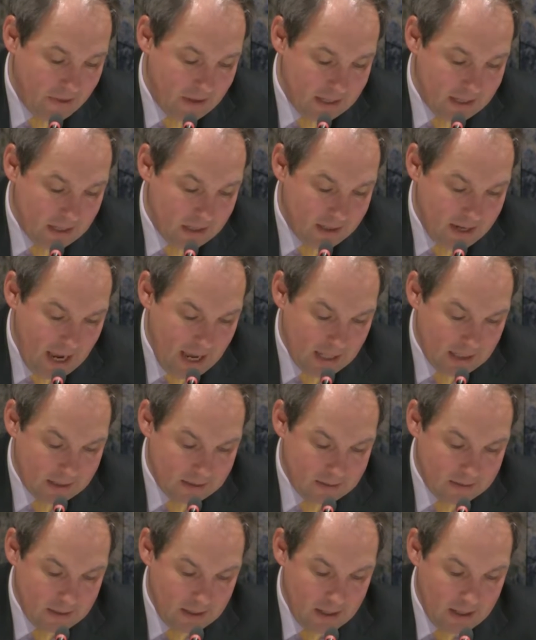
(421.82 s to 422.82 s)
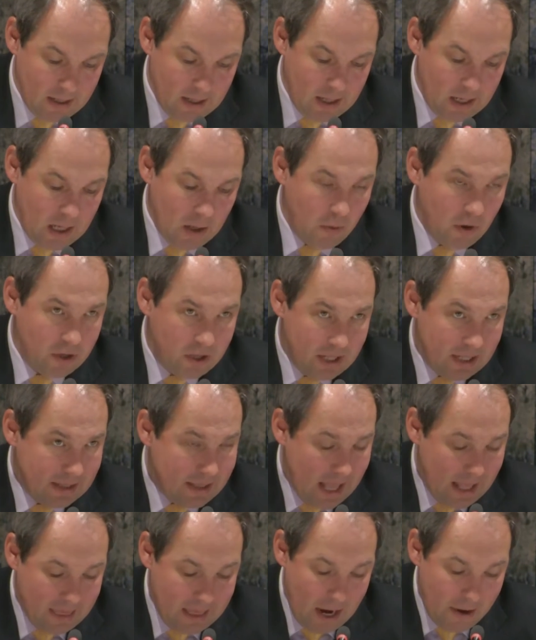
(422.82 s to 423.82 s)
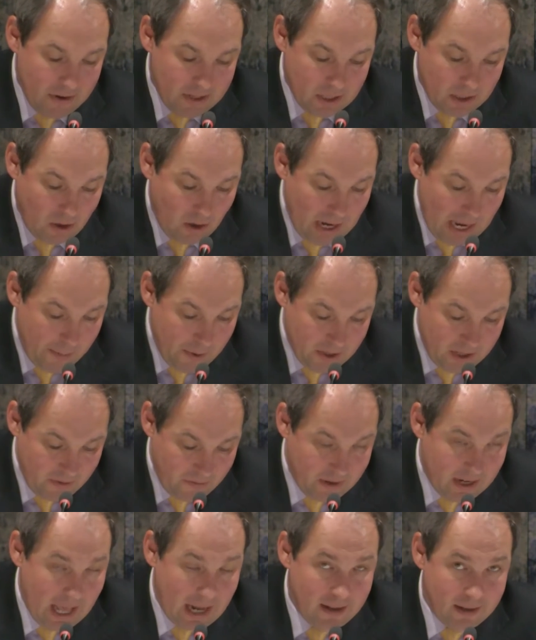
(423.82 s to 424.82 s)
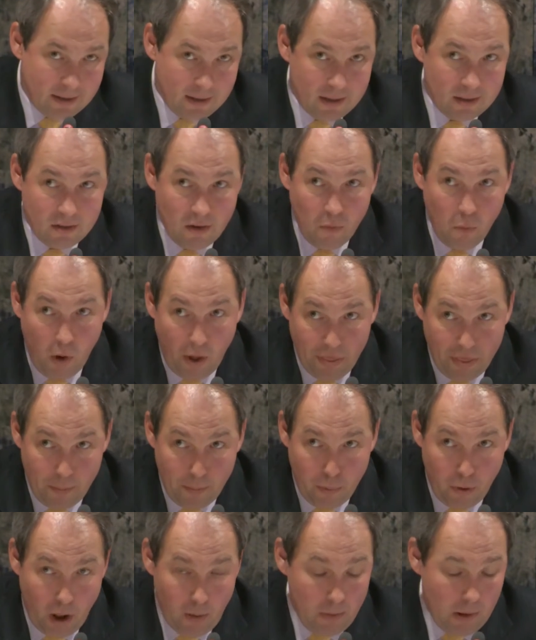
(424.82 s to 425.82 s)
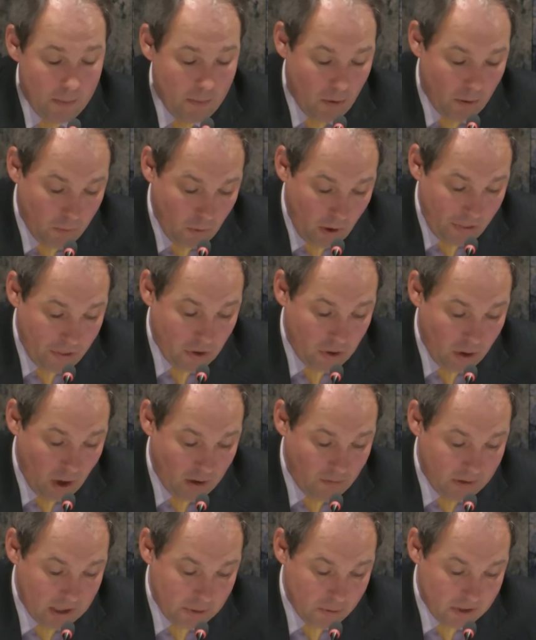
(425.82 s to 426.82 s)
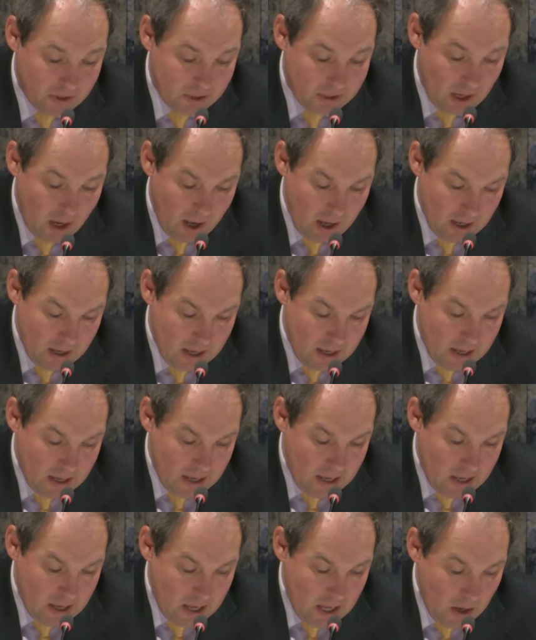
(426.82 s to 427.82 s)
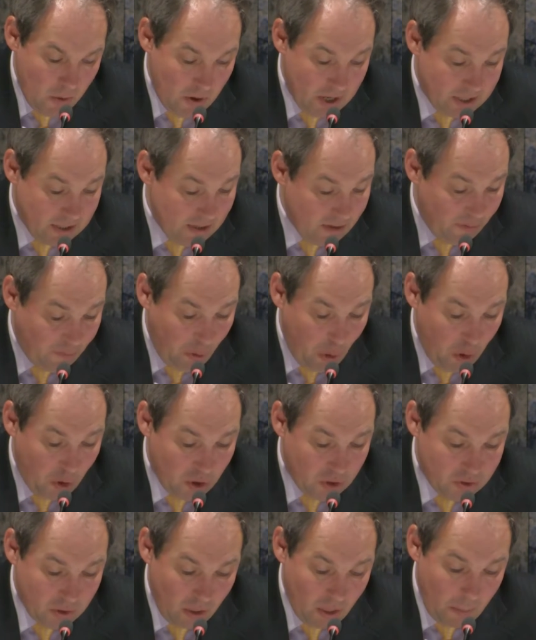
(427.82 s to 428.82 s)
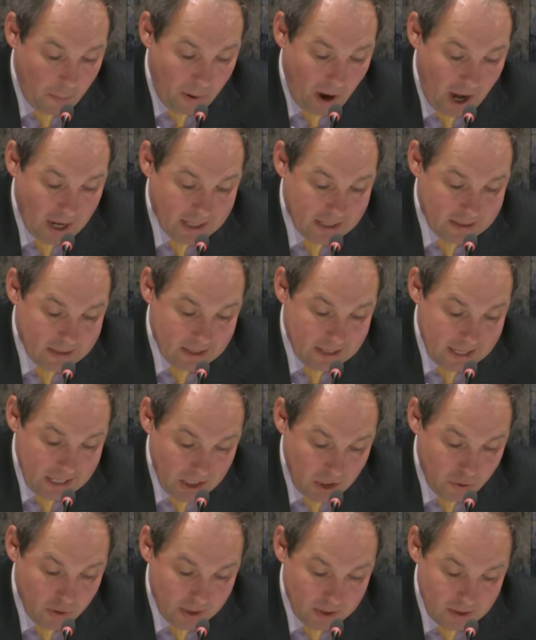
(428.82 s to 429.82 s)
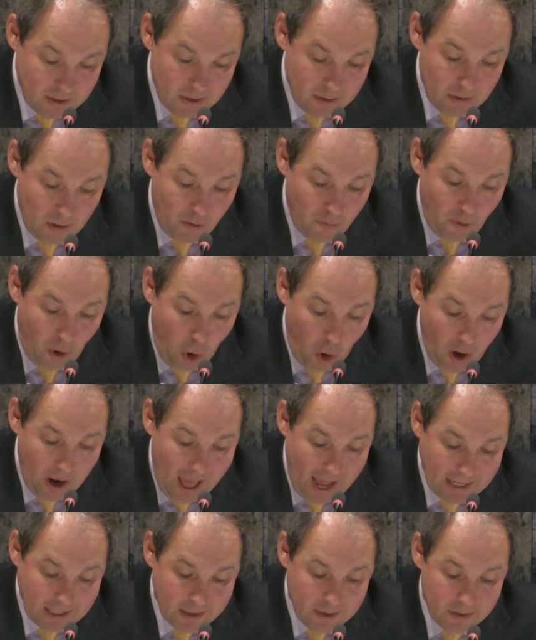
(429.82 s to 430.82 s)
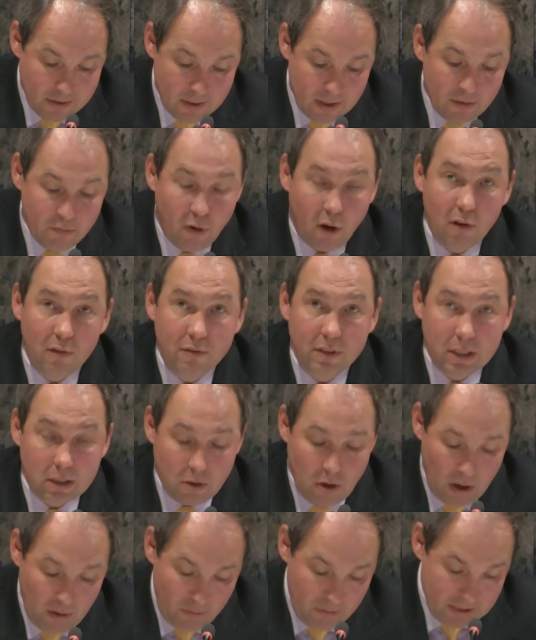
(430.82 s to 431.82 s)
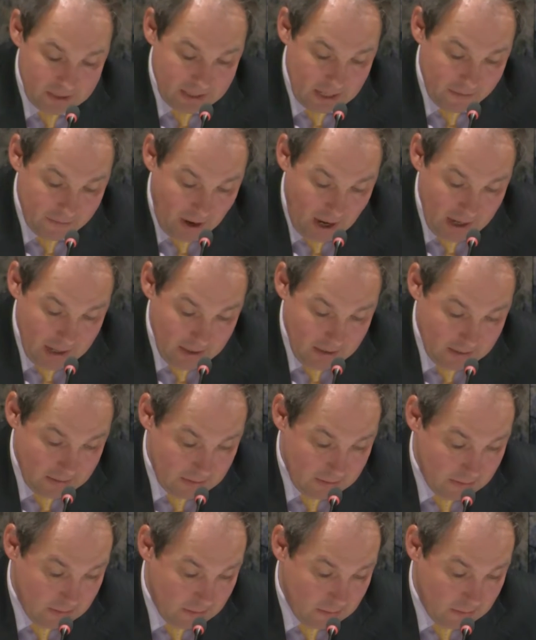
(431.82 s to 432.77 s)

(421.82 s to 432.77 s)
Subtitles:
this entails, which is that there is a collaborative analysis of what the problem or what the conflict risks are, which is a focus on the partisan interests of all actors involved in conflict and violence,